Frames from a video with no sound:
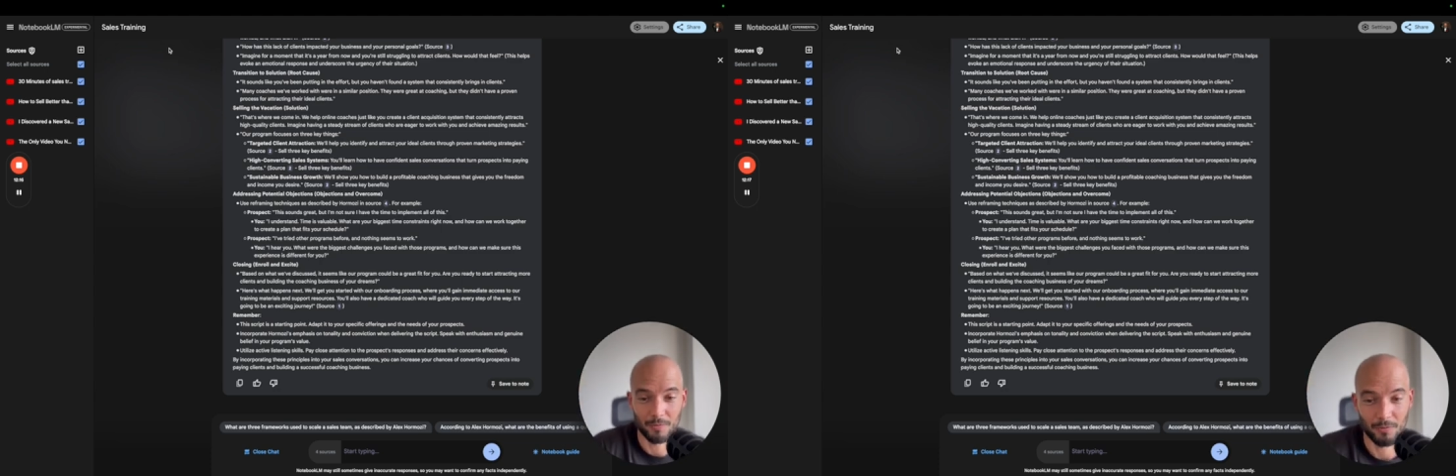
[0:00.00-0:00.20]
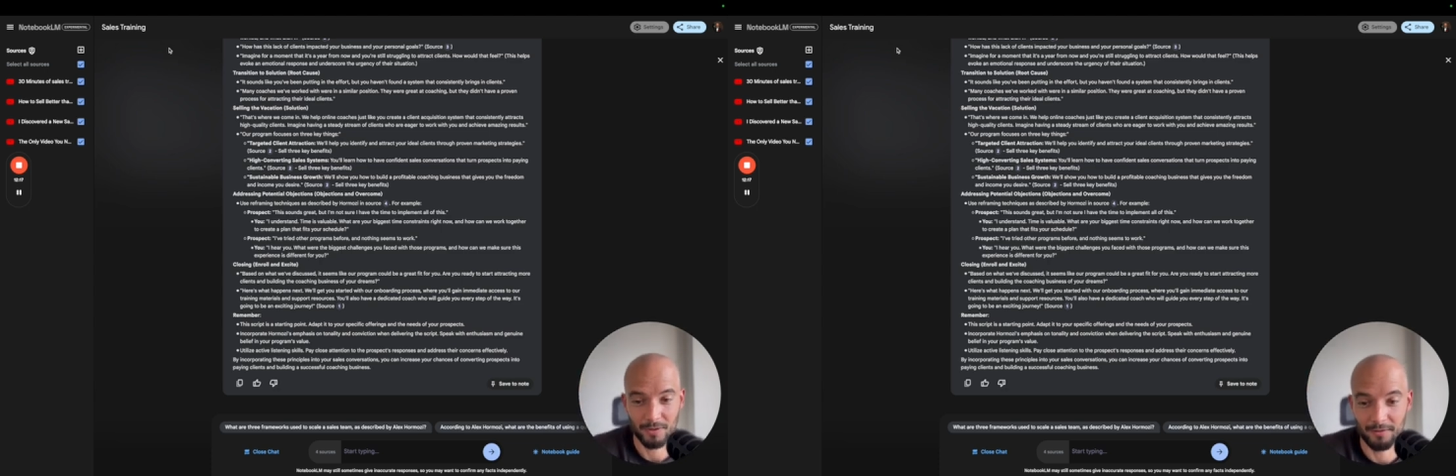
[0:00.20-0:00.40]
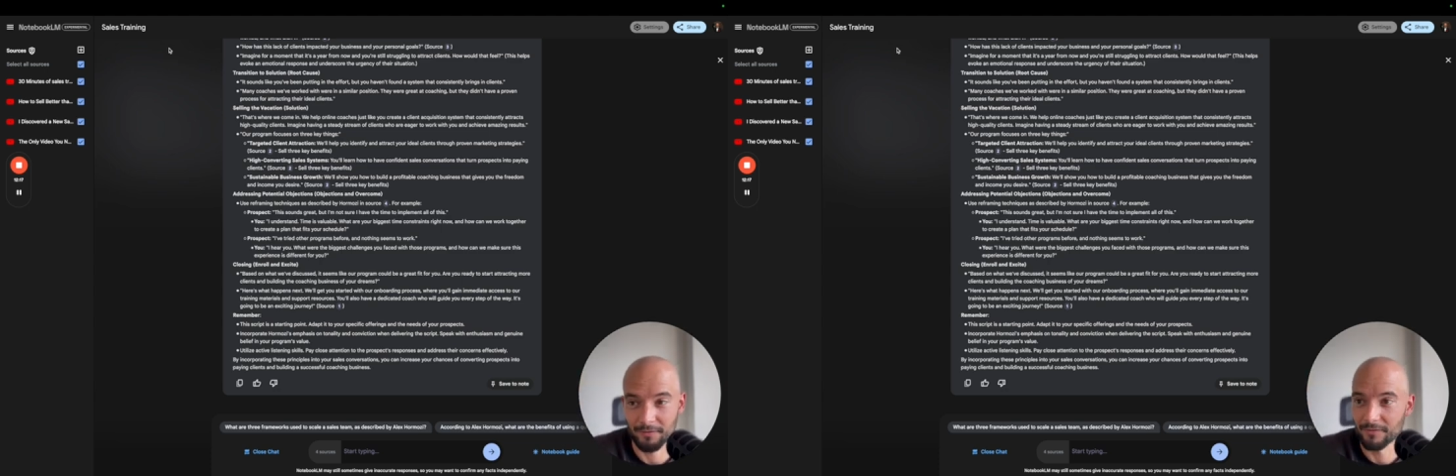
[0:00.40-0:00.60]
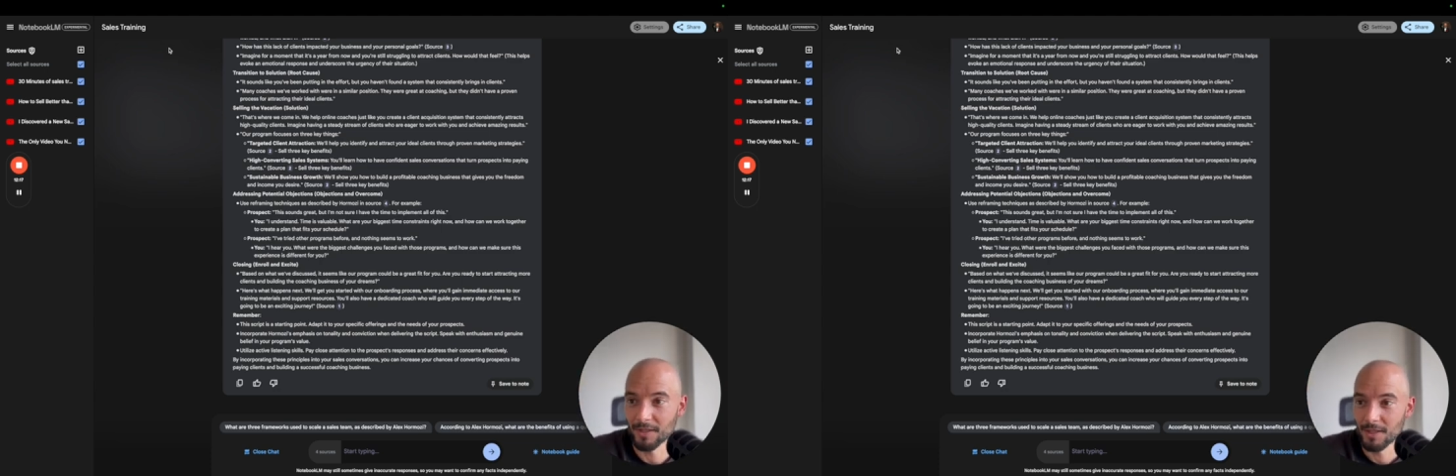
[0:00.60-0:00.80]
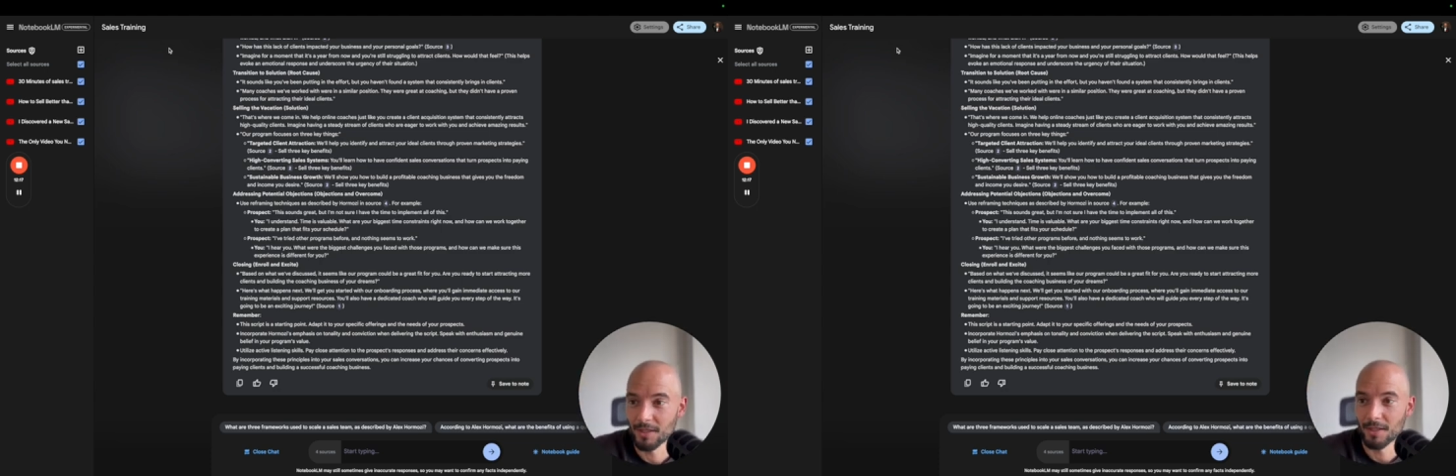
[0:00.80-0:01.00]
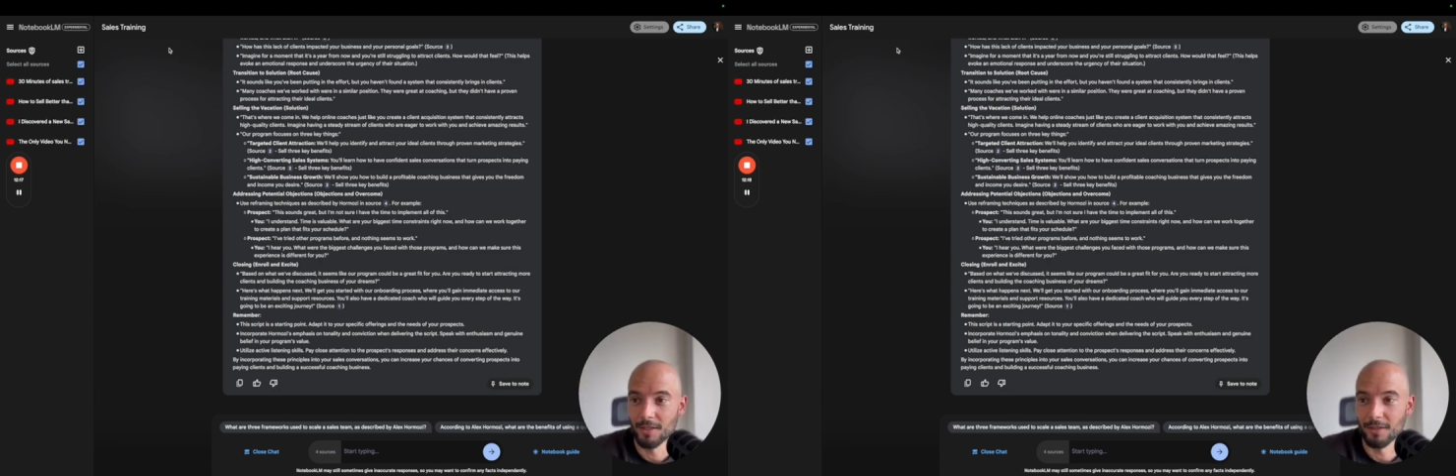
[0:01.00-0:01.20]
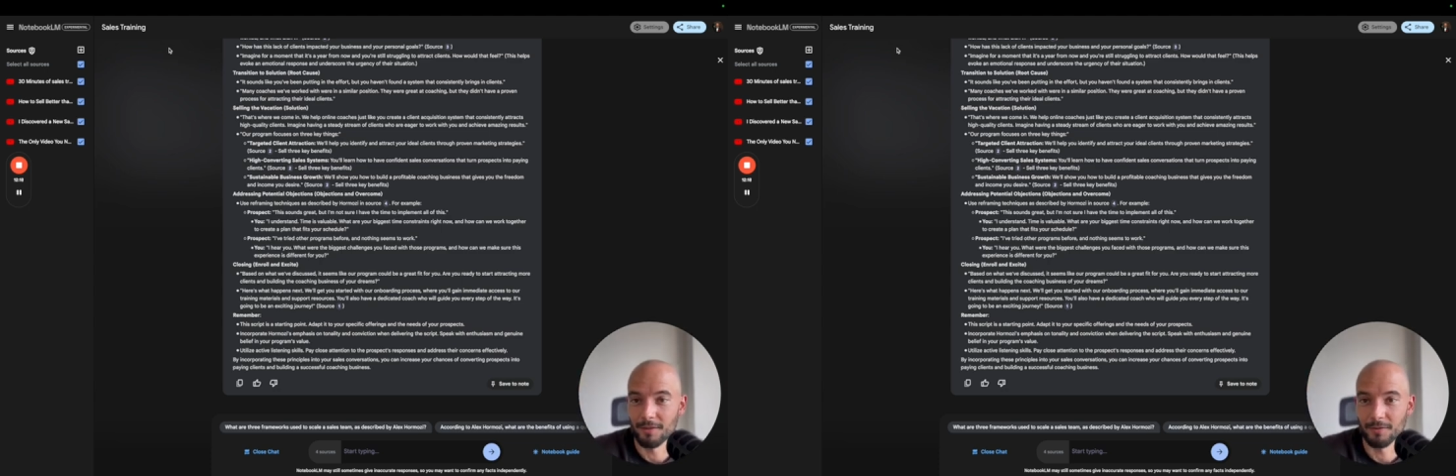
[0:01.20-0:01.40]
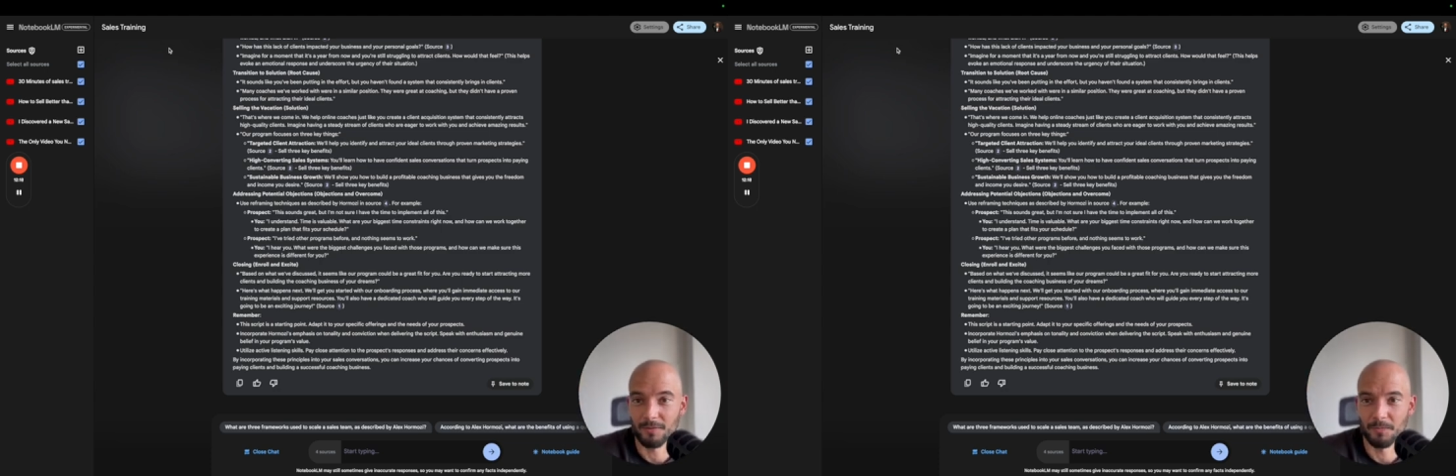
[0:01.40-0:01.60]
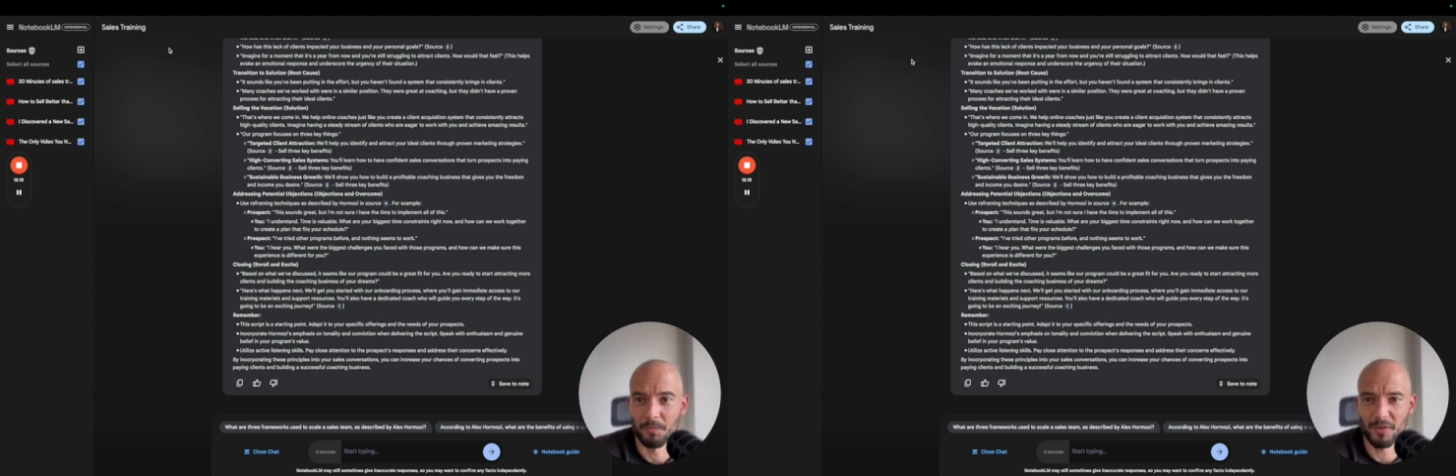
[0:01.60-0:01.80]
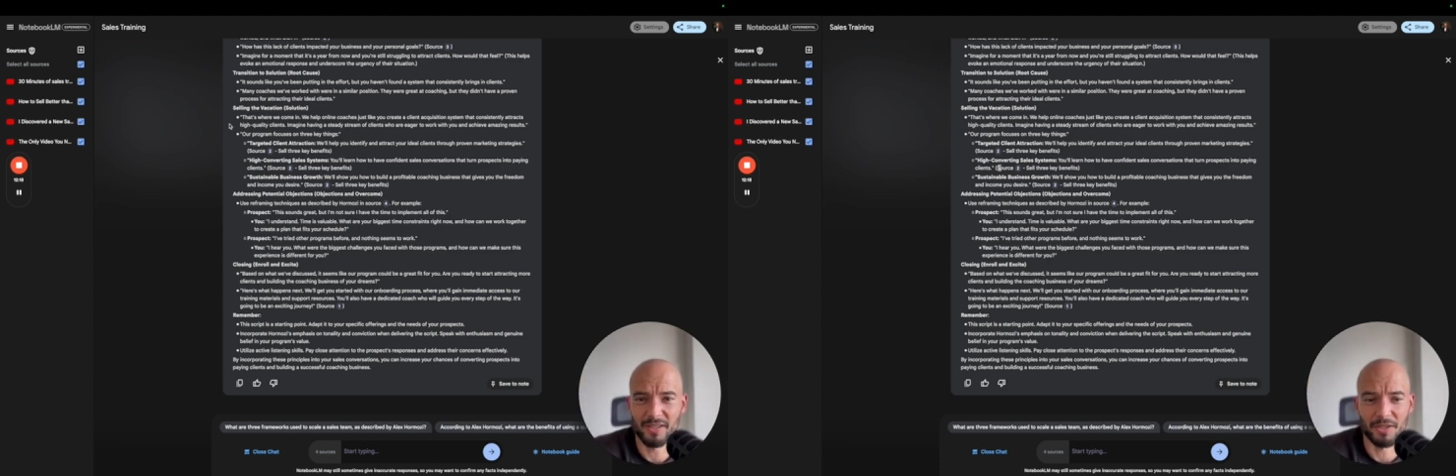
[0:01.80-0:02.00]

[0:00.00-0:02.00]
with mostly